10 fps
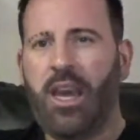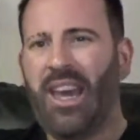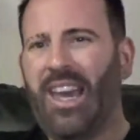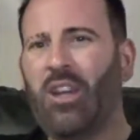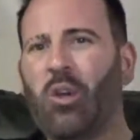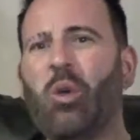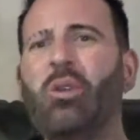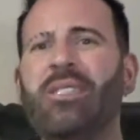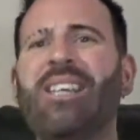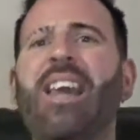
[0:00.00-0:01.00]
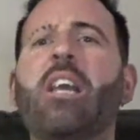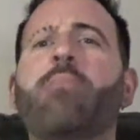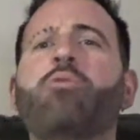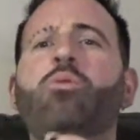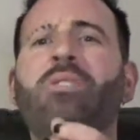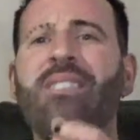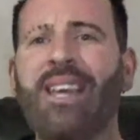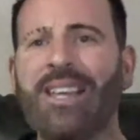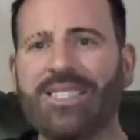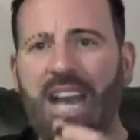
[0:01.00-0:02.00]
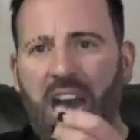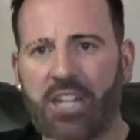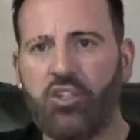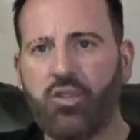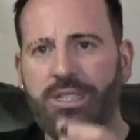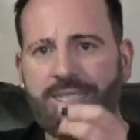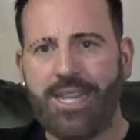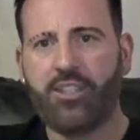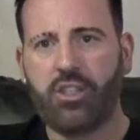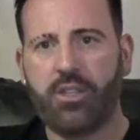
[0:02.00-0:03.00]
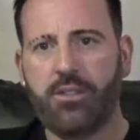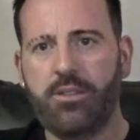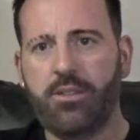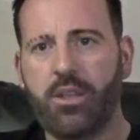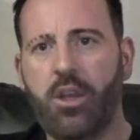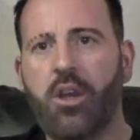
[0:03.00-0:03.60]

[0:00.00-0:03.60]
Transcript: it could take up to 600 sessions